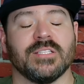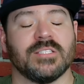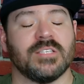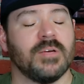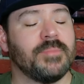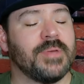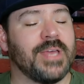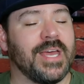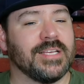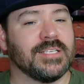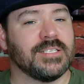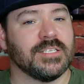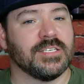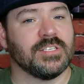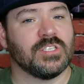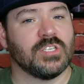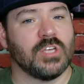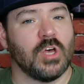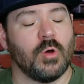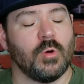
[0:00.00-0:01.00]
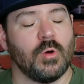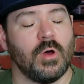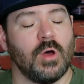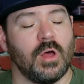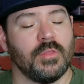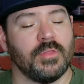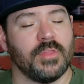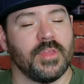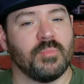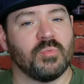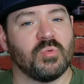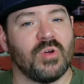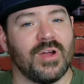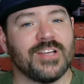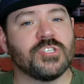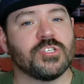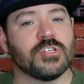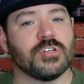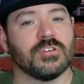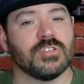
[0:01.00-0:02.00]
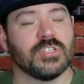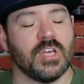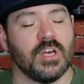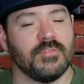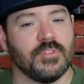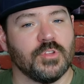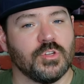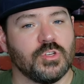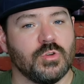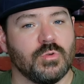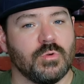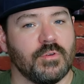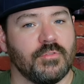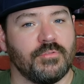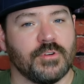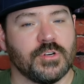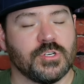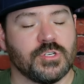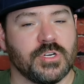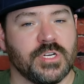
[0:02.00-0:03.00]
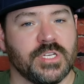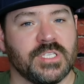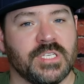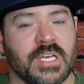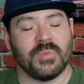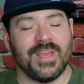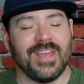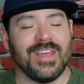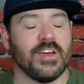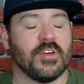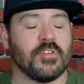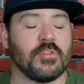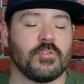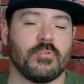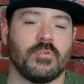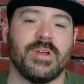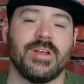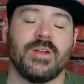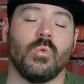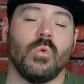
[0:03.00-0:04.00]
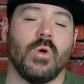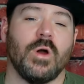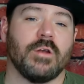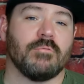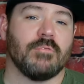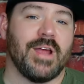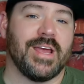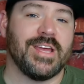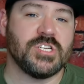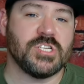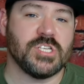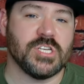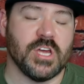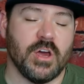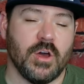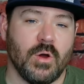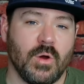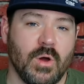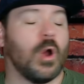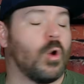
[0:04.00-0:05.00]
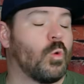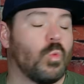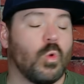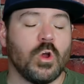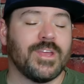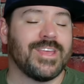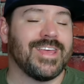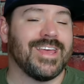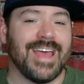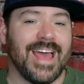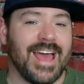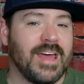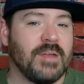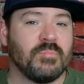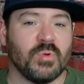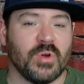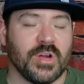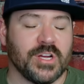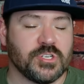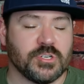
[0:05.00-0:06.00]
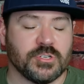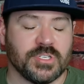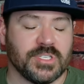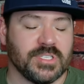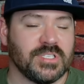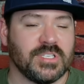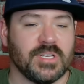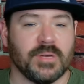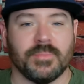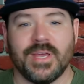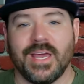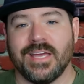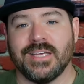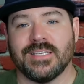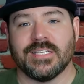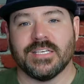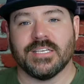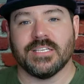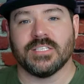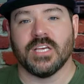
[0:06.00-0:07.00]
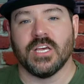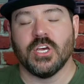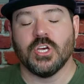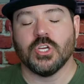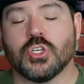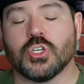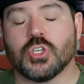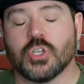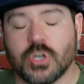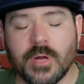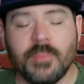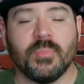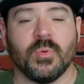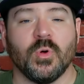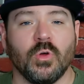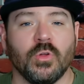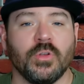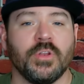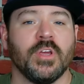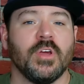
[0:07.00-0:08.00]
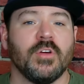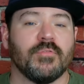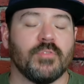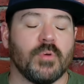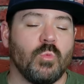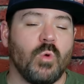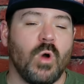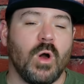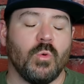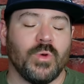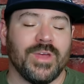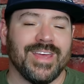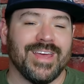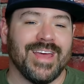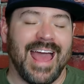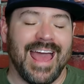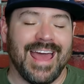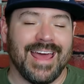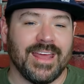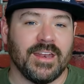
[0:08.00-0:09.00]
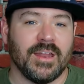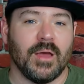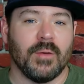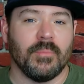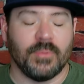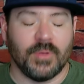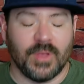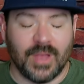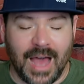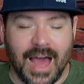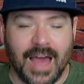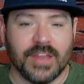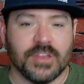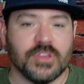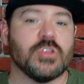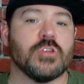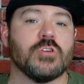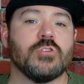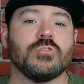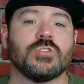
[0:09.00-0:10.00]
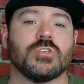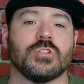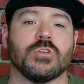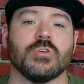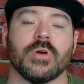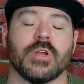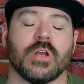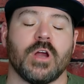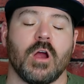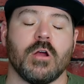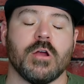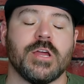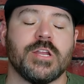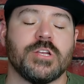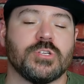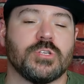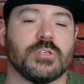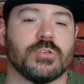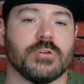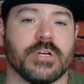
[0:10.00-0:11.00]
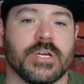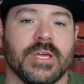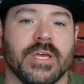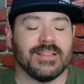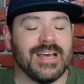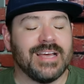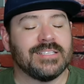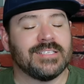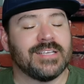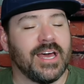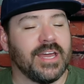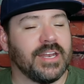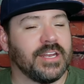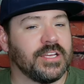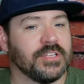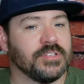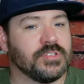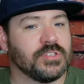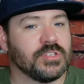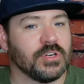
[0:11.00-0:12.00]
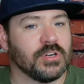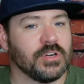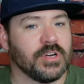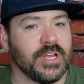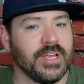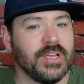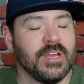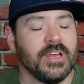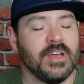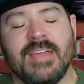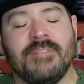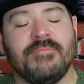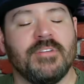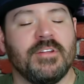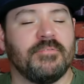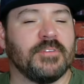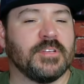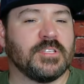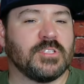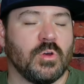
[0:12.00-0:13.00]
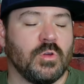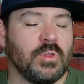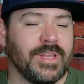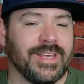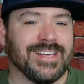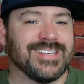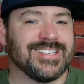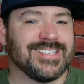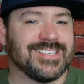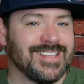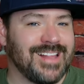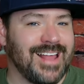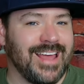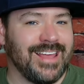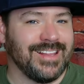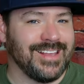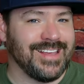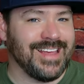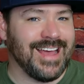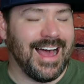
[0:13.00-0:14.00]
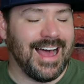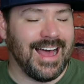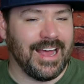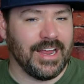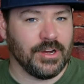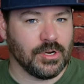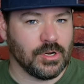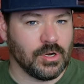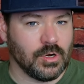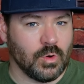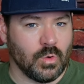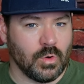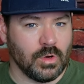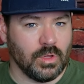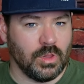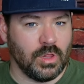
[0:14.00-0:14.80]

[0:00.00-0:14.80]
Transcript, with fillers: some cases saw the pressures of the two refrigerants being a three to one ratio. Our working head pressures in some cases tripled from what we had gotten used to in our industry. And that's kind of concerning, even if it's only slightly higher or